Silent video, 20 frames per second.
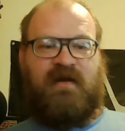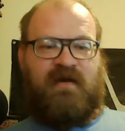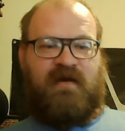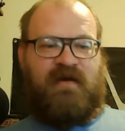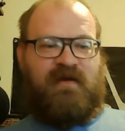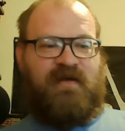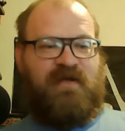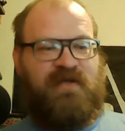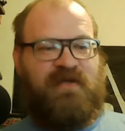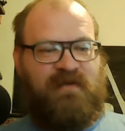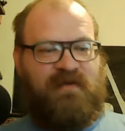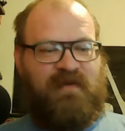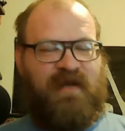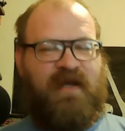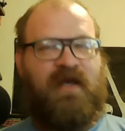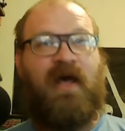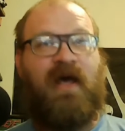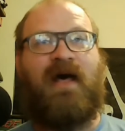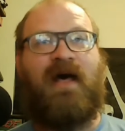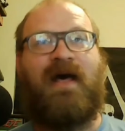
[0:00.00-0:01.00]
uh, so I'm like,
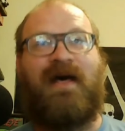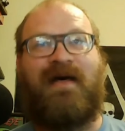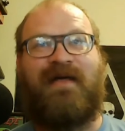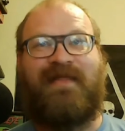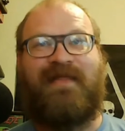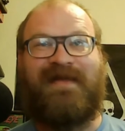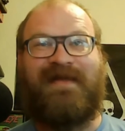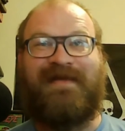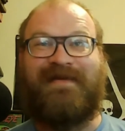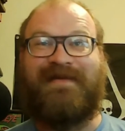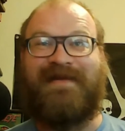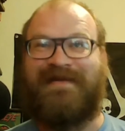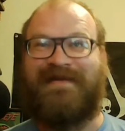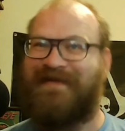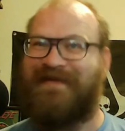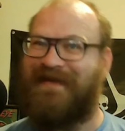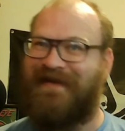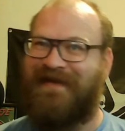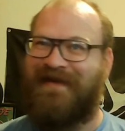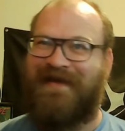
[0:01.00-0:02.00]
ah, thank goodness.